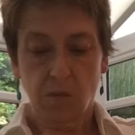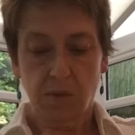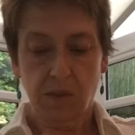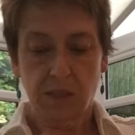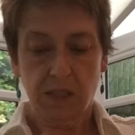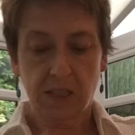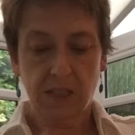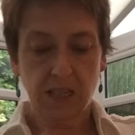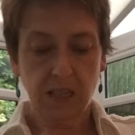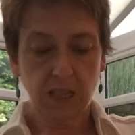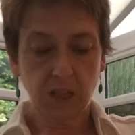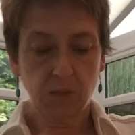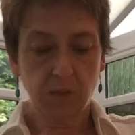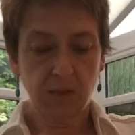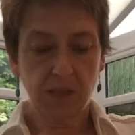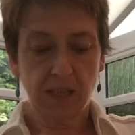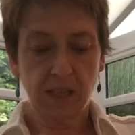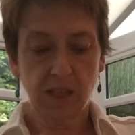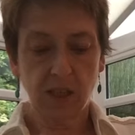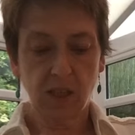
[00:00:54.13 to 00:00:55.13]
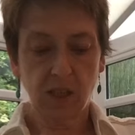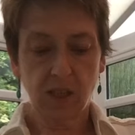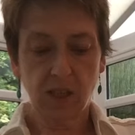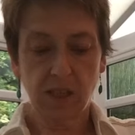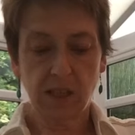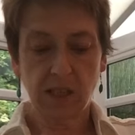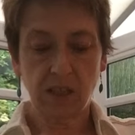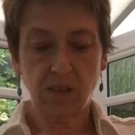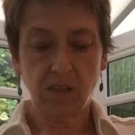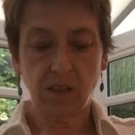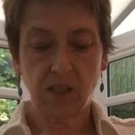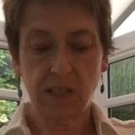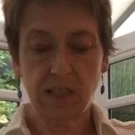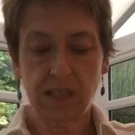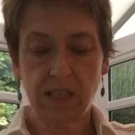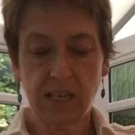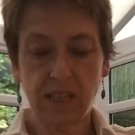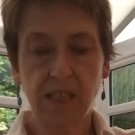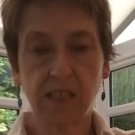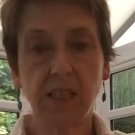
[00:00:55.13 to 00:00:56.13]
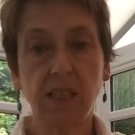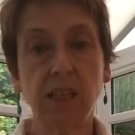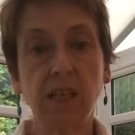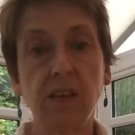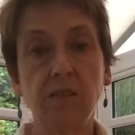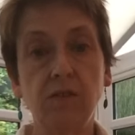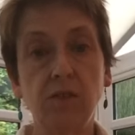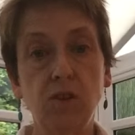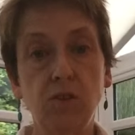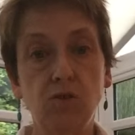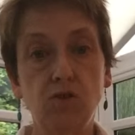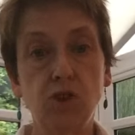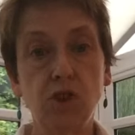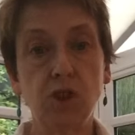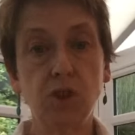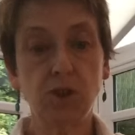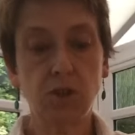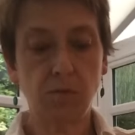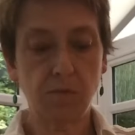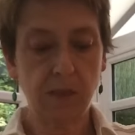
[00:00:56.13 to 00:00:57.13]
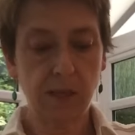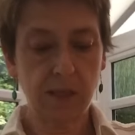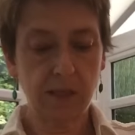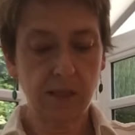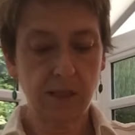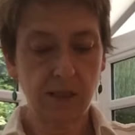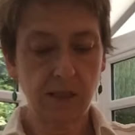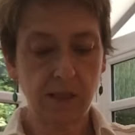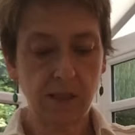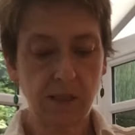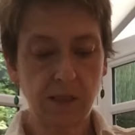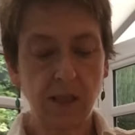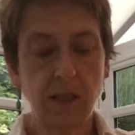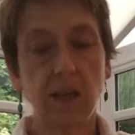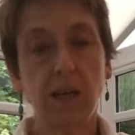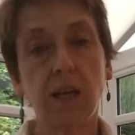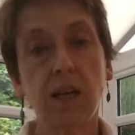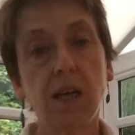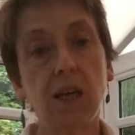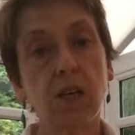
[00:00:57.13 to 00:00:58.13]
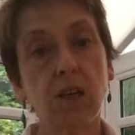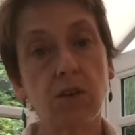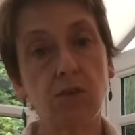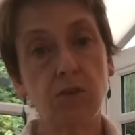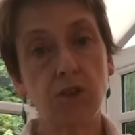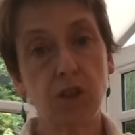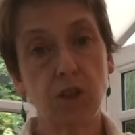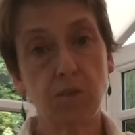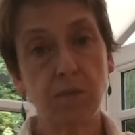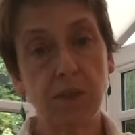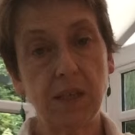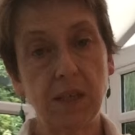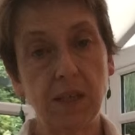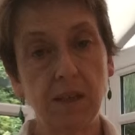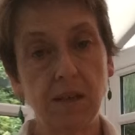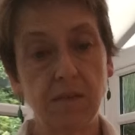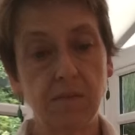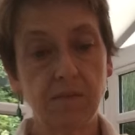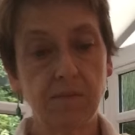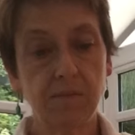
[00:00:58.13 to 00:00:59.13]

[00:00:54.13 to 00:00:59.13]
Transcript: but his explanations and understanding of nutritional matters encouraged me.